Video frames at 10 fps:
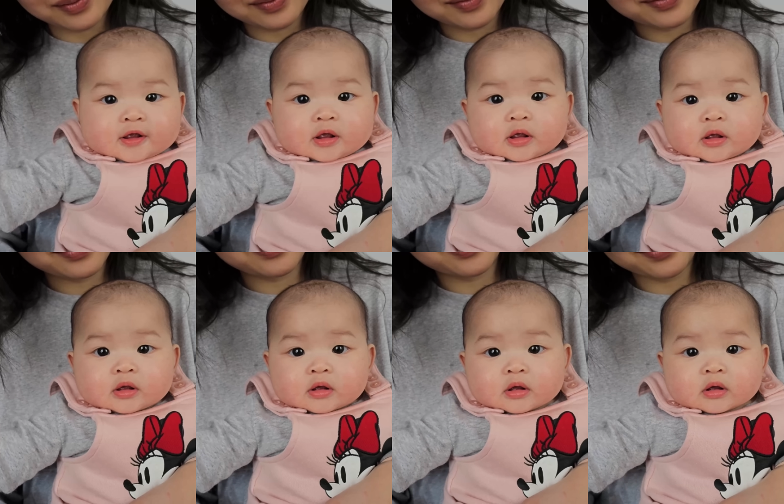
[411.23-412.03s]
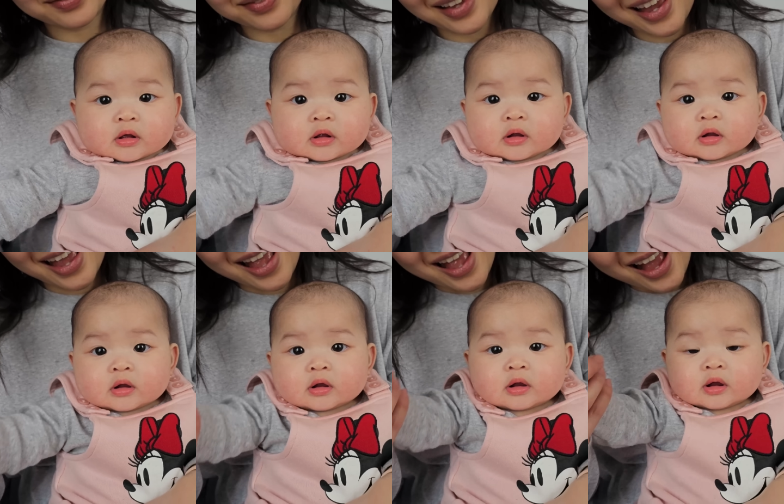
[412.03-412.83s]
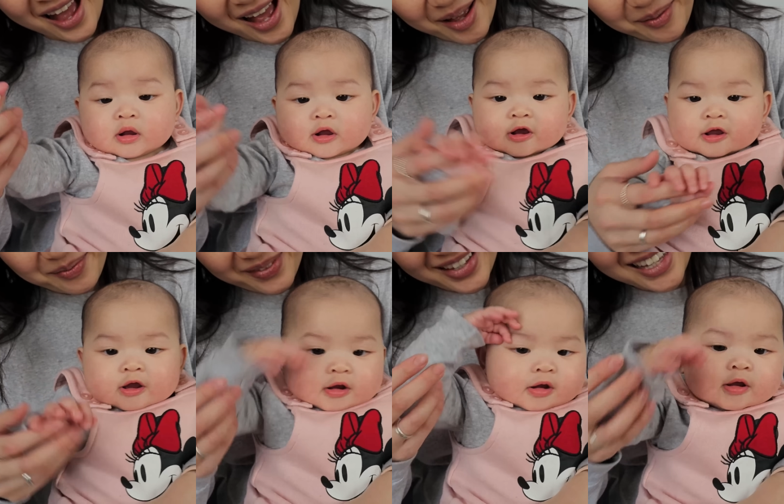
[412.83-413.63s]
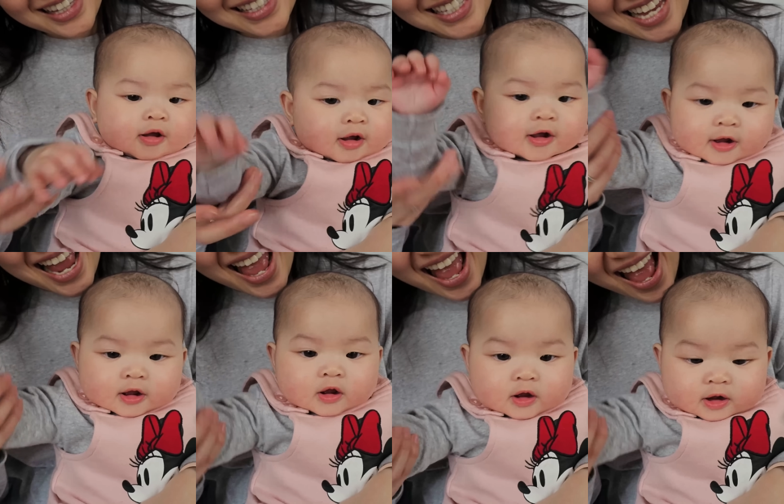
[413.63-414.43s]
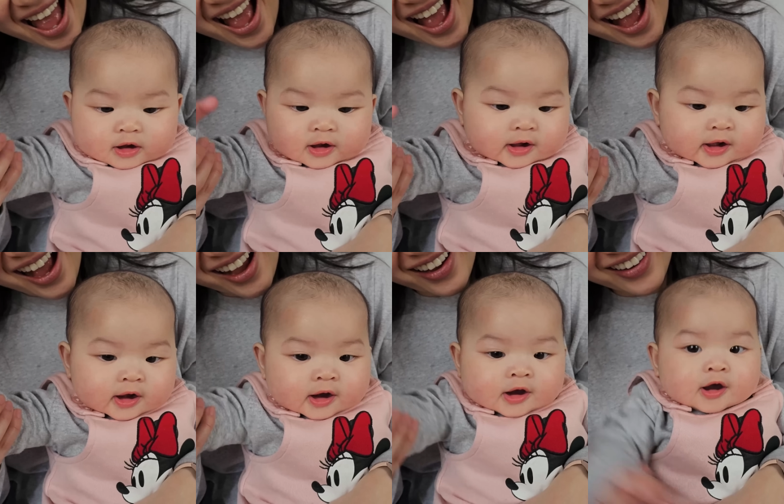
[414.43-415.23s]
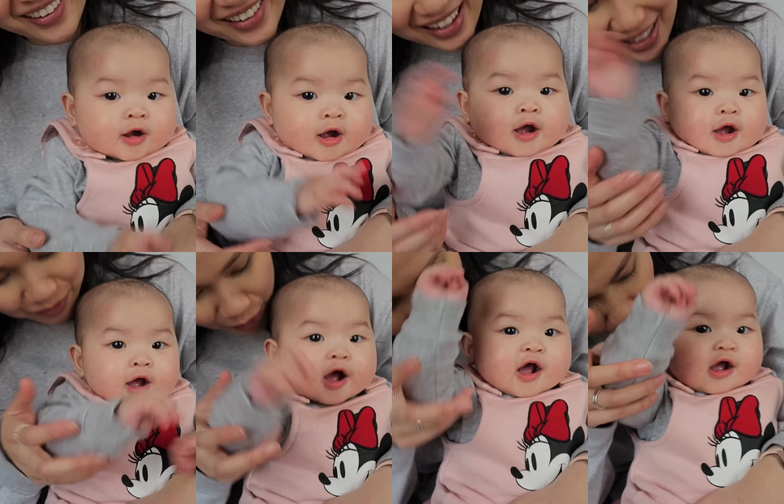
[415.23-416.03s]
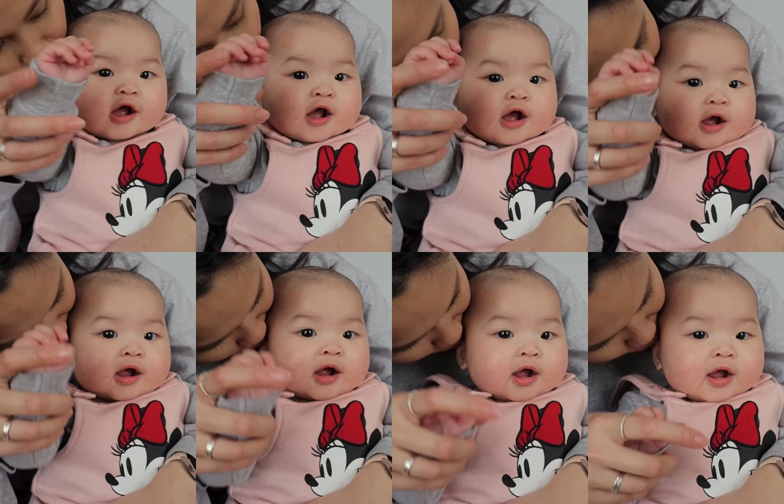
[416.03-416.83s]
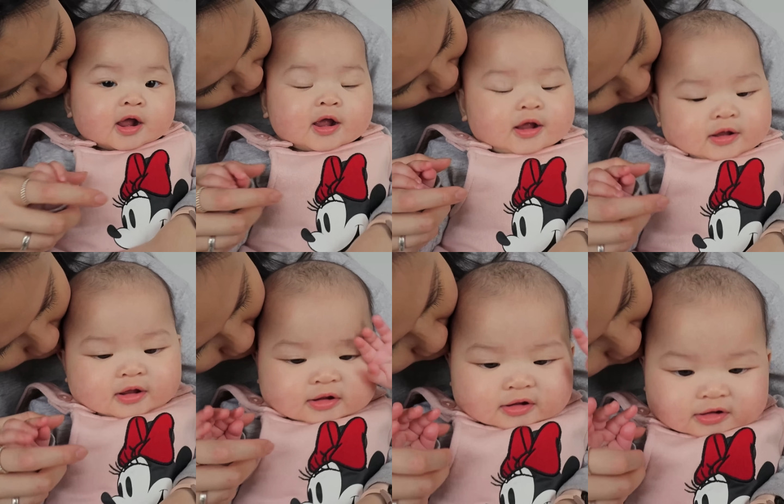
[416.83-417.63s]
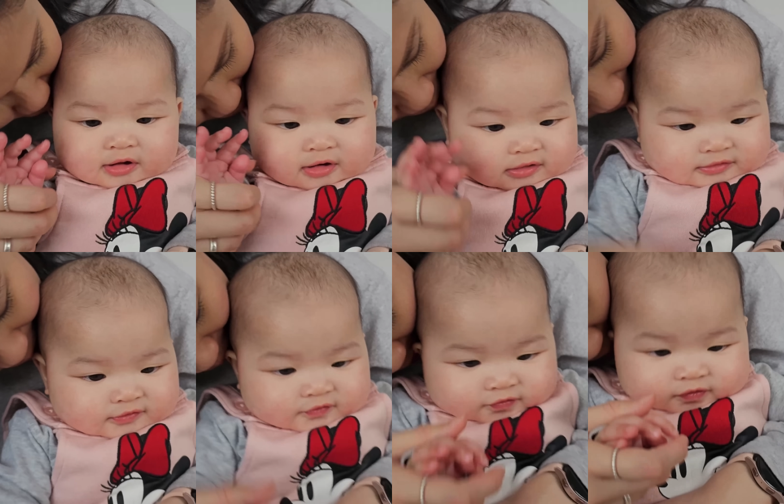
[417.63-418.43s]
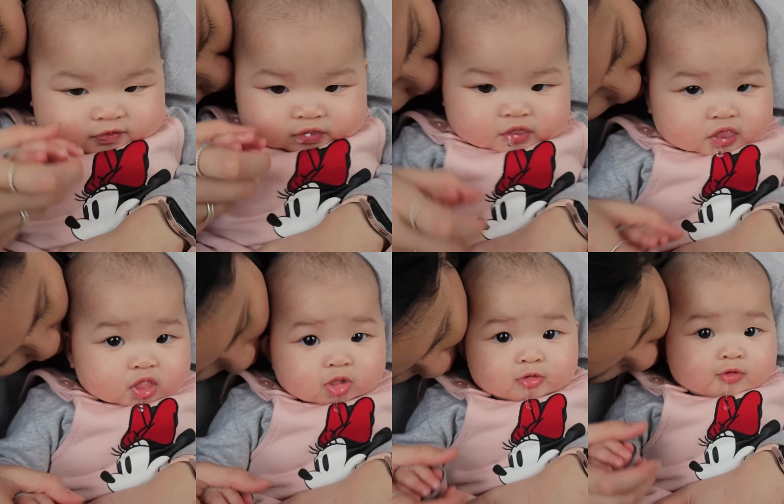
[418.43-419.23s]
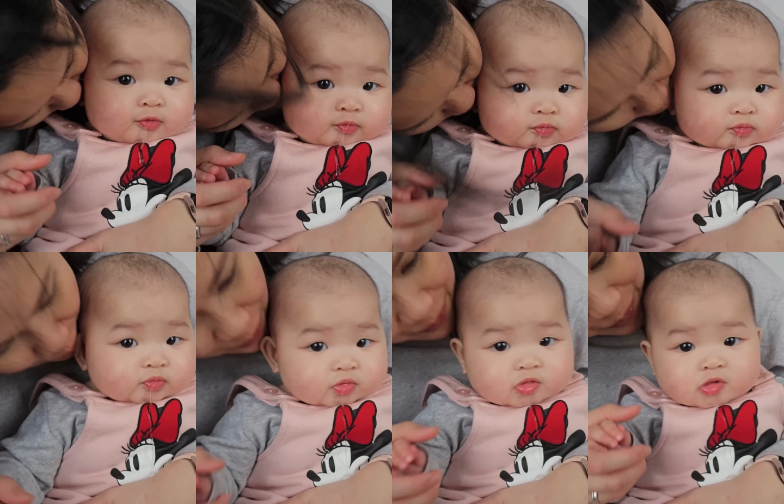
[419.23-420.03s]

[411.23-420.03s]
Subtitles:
natural light coming through the window in front of us. It looks pretty good, right? I still think it's slightly overkill for a phone, but who knows, maybe in a